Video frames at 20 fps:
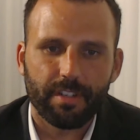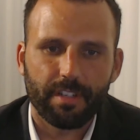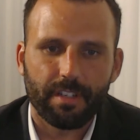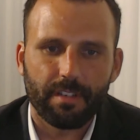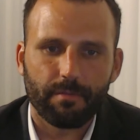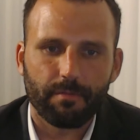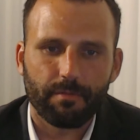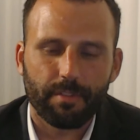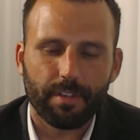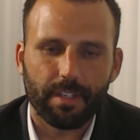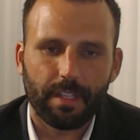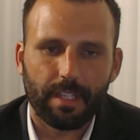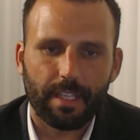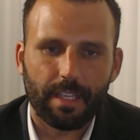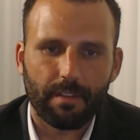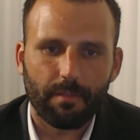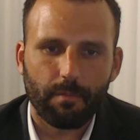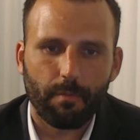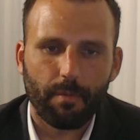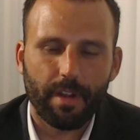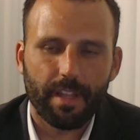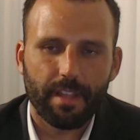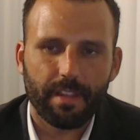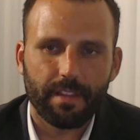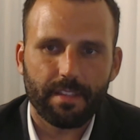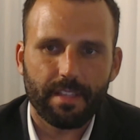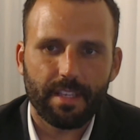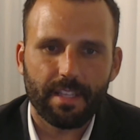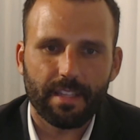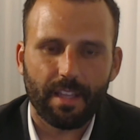Really, when you
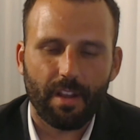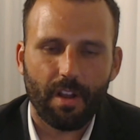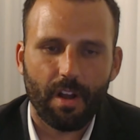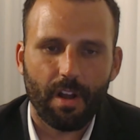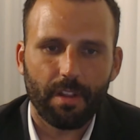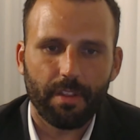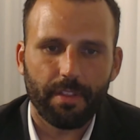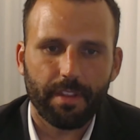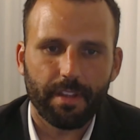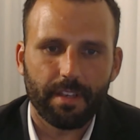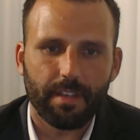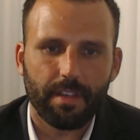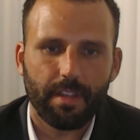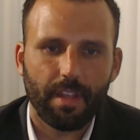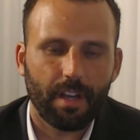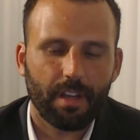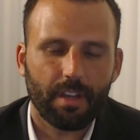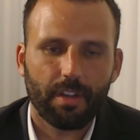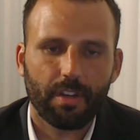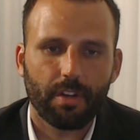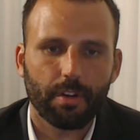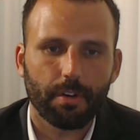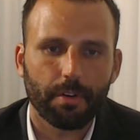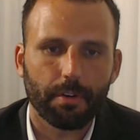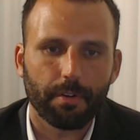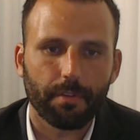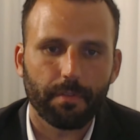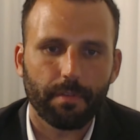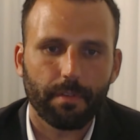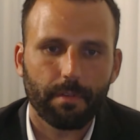see it, they call it the duck
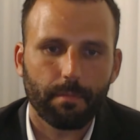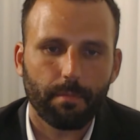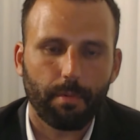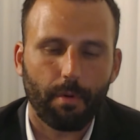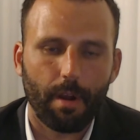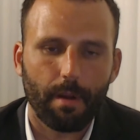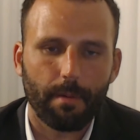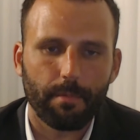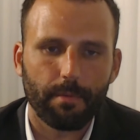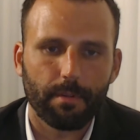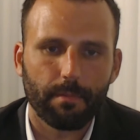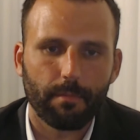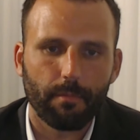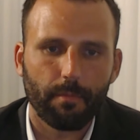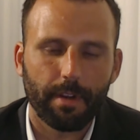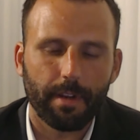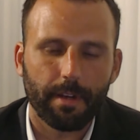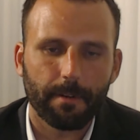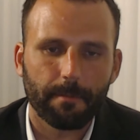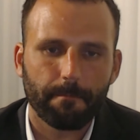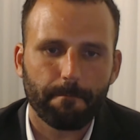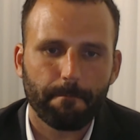curve problem, where